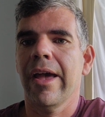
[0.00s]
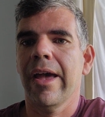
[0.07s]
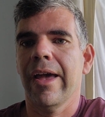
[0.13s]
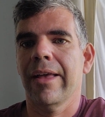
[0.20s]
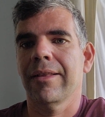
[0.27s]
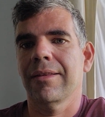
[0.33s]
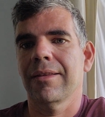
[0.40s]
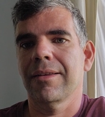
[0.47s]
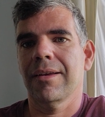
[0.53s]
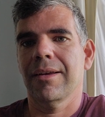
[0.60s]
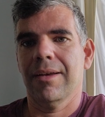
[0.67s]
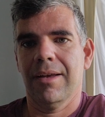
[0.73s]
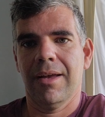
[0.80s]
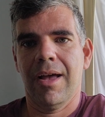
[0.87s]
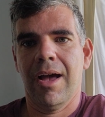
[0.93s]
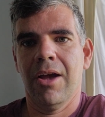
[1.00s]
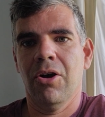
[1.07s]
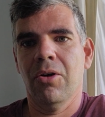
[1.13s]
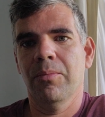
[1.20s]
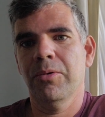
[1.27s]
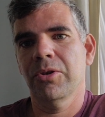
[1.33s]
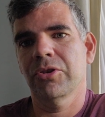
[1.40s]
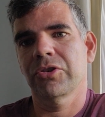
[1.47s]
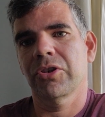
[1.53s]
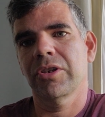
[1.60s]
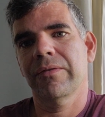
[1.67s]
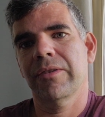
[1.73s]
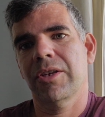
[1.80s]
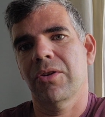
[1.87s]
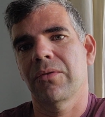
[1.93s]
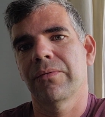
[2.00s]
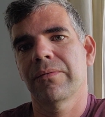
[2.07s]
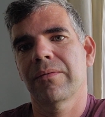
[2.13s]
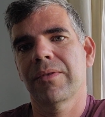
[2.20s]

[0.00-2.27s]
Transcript: And I hope you enjoyed the video.